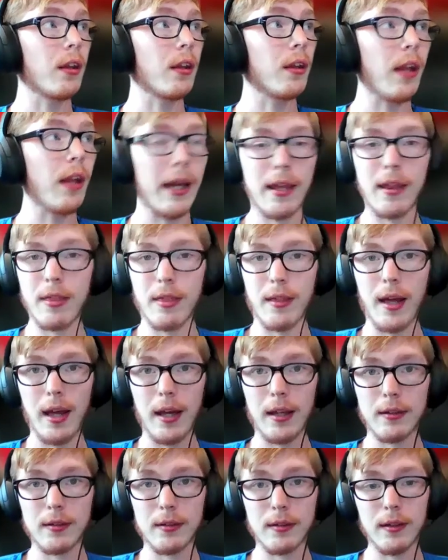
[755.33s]
like
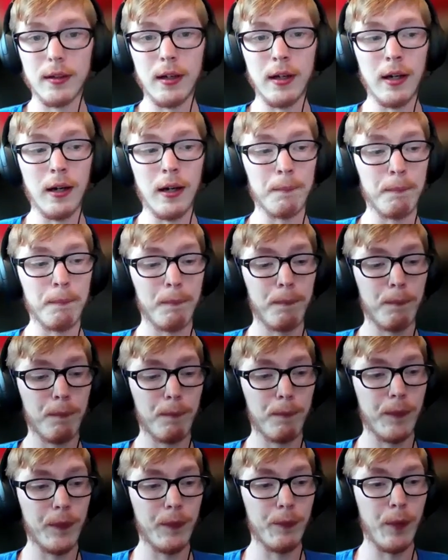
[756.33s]
that um,
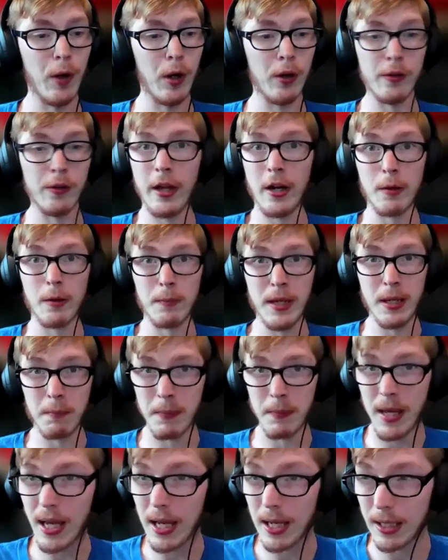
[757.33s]
are, that are
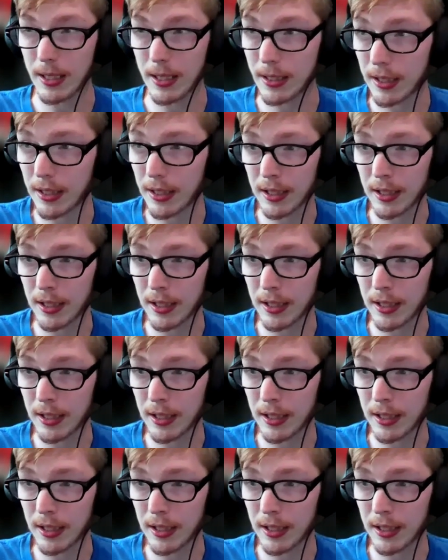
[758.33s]
being made.